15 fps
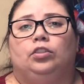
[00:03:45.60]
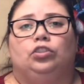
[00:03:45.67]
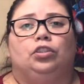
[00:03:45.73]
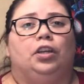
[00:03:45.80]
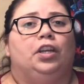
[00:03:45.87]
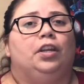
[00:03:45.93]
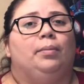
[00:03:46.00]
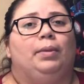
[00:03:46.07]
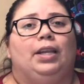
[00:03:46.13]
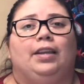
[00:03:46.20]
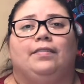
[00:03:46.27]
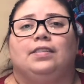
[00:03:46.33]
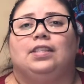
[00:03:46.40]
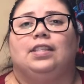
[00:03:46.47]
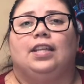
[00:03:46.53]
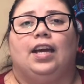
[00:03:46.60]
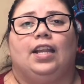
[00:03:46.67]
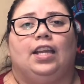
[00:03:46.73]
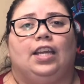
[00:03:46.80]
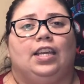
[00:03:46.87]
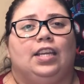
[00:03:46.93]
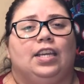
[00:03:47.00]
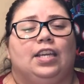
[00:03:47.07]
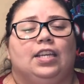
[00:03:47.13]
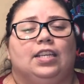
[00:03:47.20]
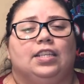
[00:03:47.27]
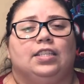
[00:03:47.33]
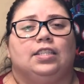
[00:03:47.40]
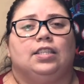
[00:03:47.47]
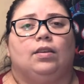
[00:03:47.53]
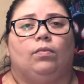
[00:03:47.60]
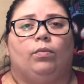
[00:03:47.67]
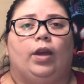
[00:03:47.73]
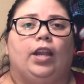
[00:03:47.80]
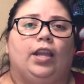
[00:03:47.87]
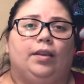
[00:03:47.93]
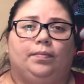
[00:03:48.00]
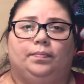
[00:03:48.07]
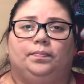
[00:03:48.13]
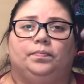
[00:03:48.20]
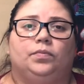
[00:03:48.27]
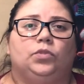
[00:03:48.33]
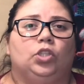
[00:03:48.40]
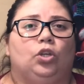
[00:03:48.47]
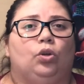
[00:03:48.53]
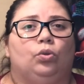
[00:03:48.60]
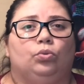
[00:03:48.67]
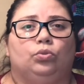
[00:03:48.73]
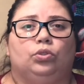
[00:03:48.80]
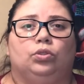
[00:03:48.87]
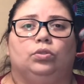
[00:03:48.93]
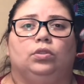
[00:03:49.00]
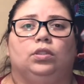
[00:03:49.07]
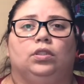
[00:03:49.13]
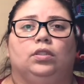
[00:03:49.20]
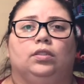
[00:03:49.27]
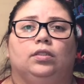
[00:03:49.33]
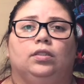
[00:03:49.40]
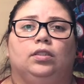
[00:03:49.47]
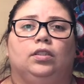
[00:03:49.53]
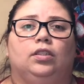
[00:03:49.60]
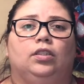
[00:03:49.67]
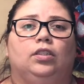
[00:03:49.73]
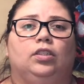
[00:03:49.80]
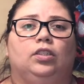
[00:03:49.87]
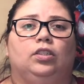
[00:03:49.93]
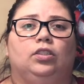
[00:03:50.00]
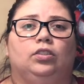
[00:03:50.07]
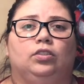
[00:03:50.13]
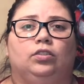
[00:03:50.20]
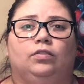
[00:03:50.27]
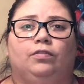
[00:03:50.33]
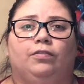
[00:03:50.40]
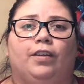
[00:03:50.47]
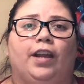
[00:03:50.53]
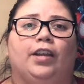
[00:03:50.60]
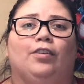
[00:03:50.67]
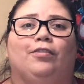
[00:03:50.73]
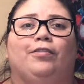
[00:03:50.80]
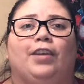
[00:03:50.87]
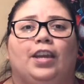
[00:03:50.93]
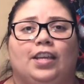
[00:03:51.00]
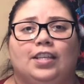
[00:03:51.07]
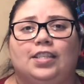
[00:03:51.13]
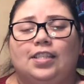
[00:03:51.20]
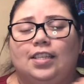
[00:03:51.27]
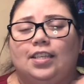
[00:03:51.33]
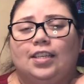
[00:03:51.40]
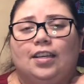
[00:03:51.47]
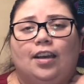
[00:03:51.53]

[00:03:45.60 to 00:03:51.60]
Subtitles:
trainer believes that he is ready to go to the final phase